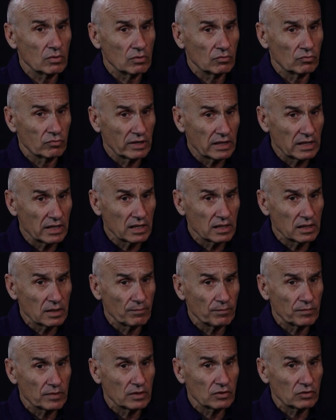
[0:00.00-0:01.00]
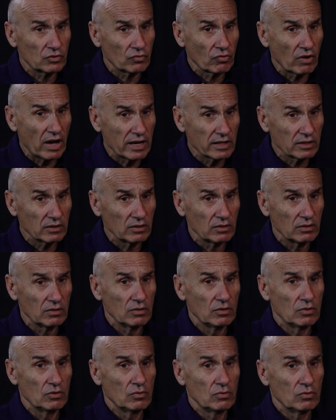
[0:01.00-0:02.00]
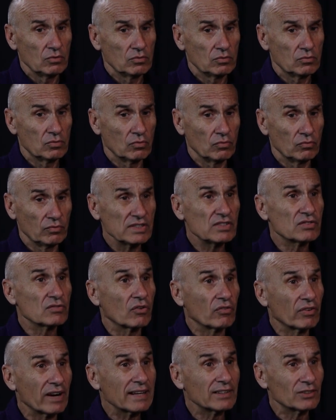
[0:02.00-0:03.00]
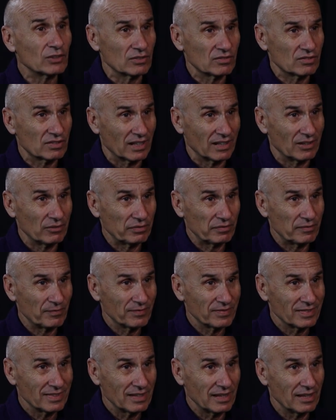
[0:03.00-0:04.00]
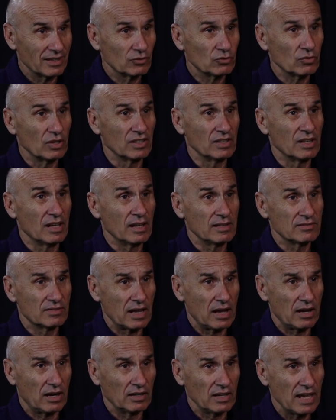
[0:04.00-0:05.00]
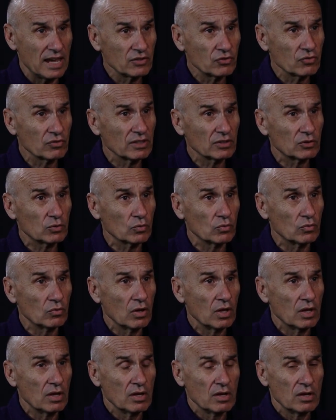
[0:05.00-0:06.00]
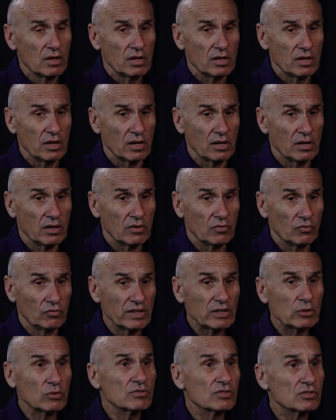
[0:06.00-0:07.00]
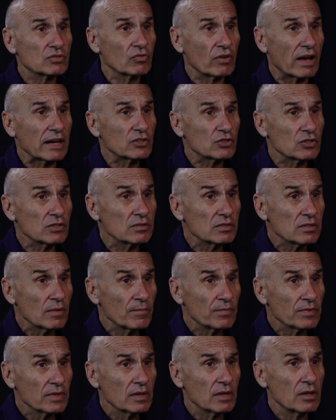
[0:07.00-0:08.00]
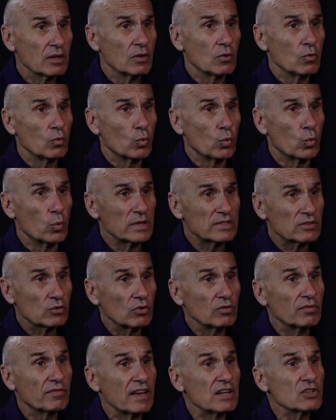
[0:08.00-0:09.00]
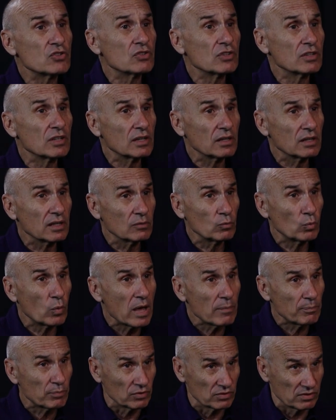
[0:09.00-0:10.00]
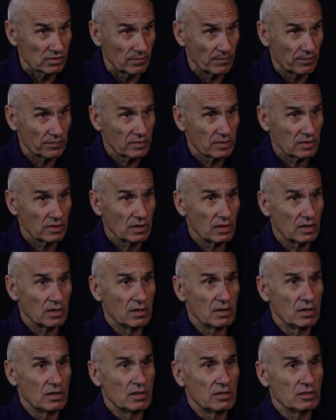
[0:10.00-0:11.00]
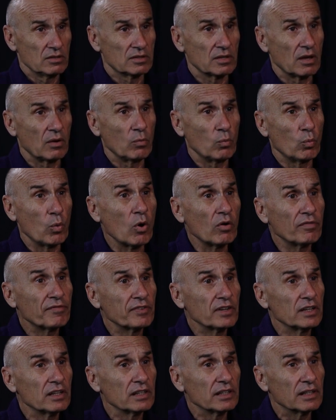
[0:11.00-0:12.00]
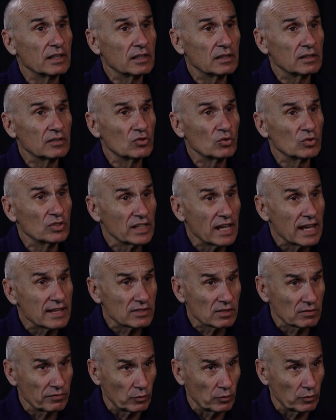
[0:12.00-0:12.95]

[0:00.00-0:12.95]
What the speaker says: really trying to resurrect itself. Yeah. And they are entering to a reconstruction with conventional weapons. The warfare in Donetsk,